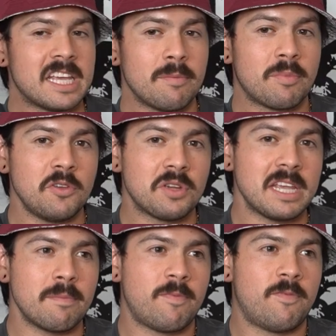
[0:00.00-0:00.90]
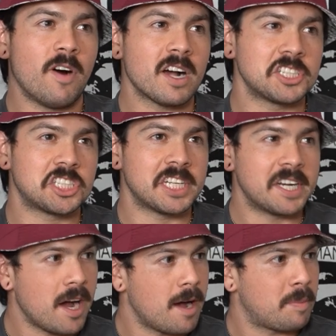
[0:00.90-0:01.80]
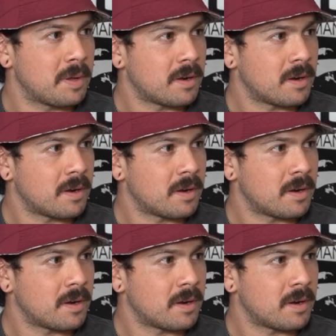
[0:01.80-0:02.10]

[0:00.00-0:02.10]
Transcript: keep fucking shit up,